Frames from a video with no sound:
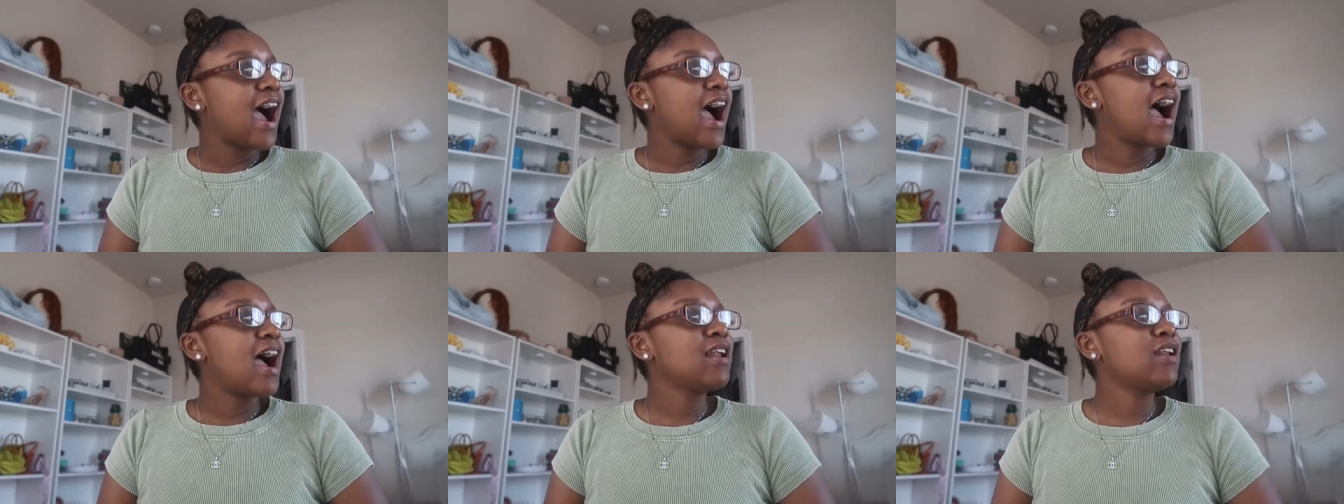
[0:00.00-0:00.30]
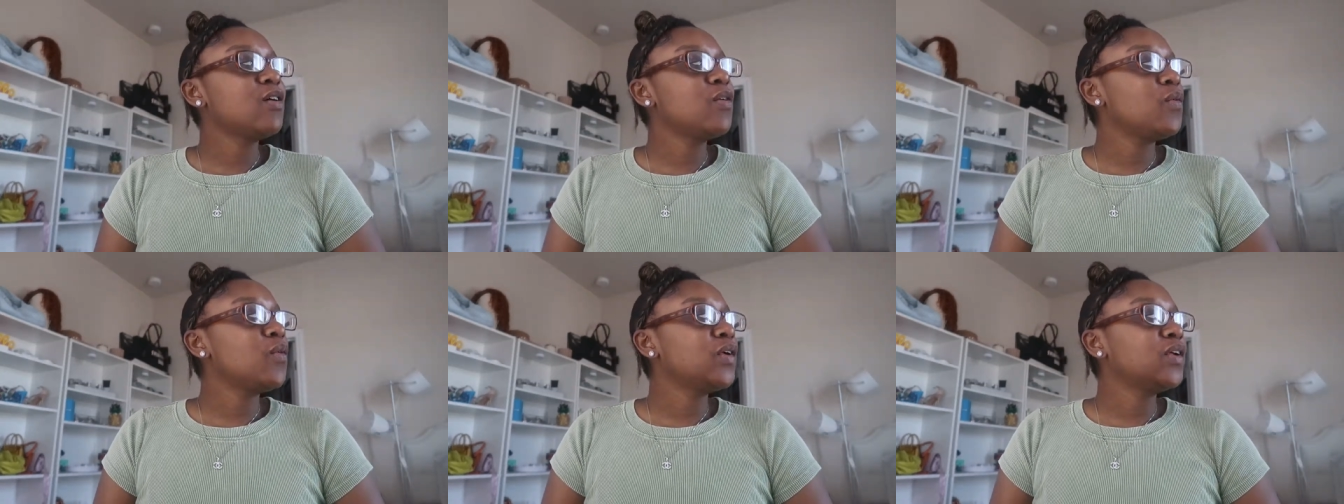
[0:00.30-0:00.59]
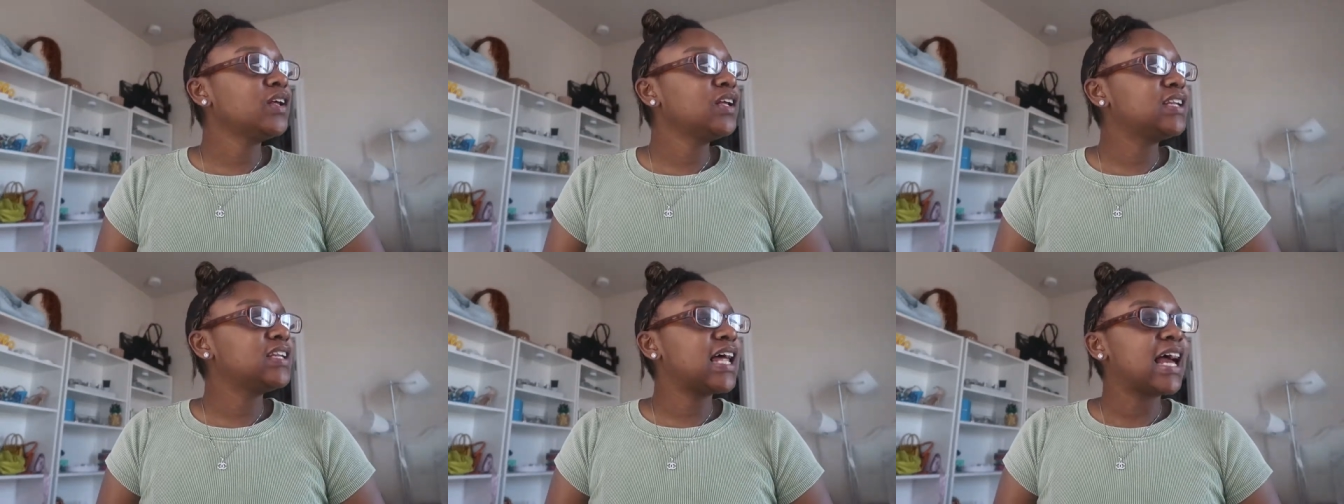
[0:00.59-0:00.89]
I don't
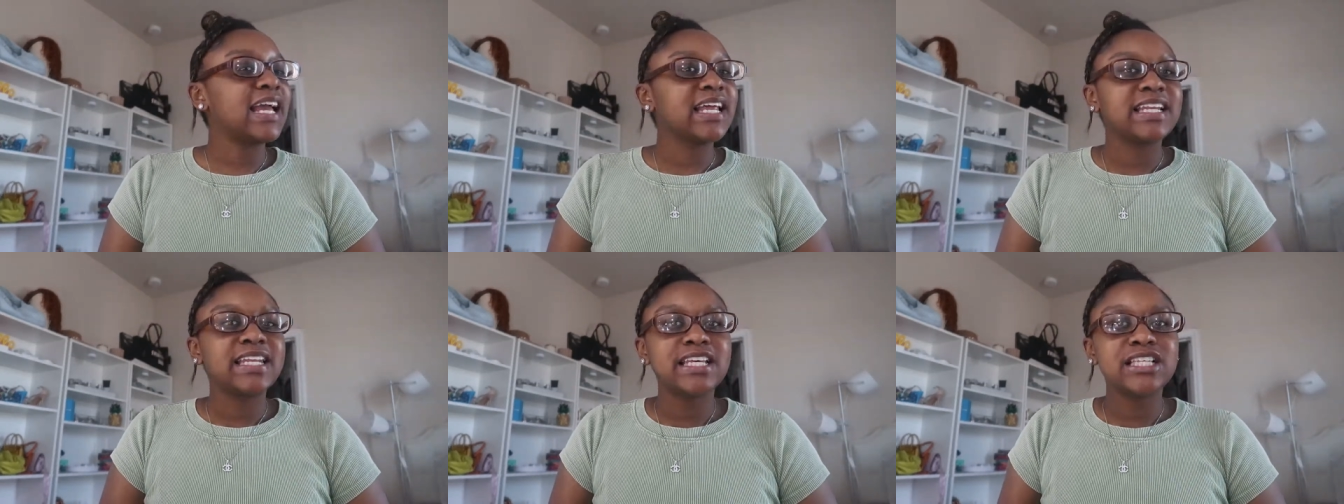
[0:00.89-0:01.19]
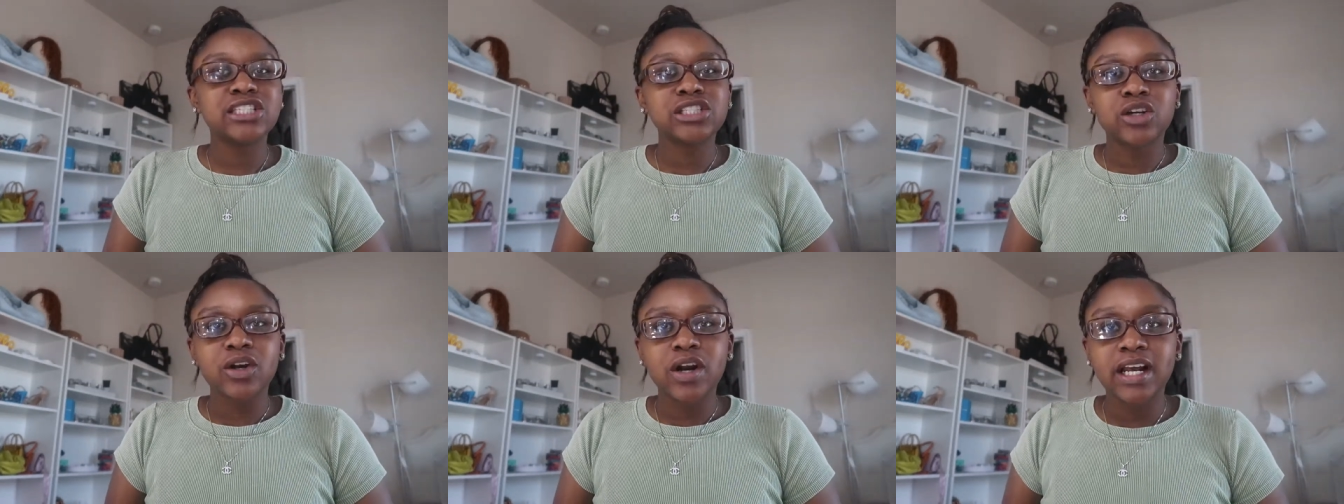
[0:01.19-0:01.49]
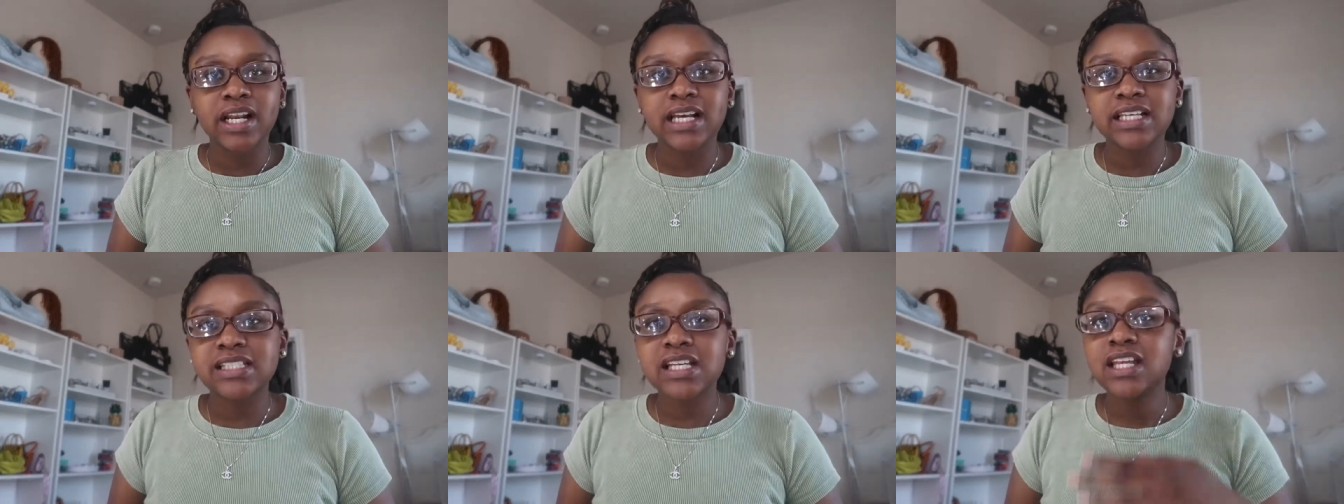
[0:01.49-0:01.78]
want to like
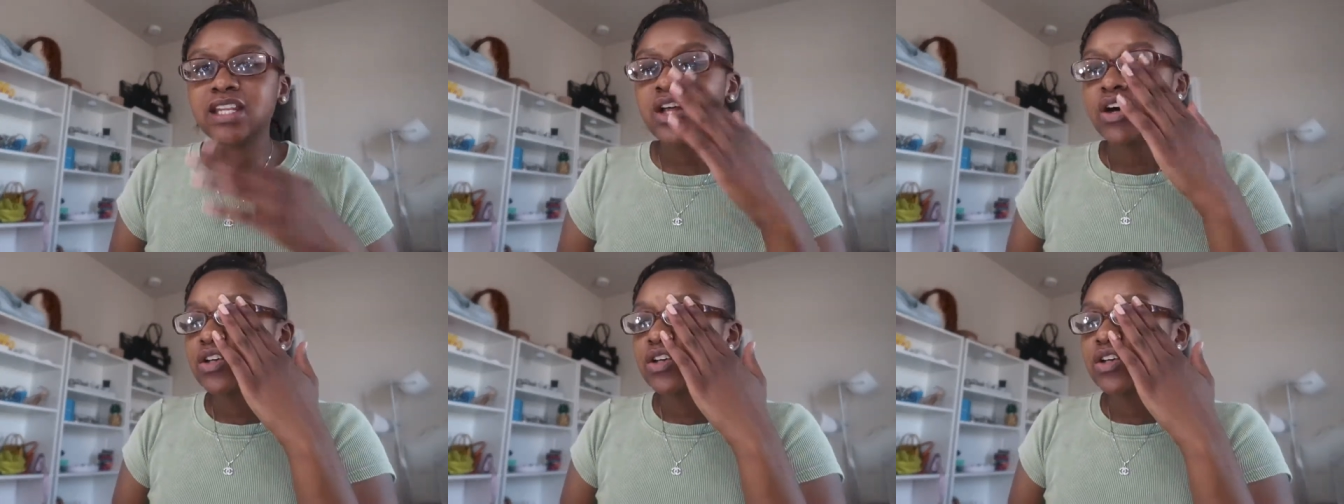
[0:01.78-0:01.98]
discredit, because I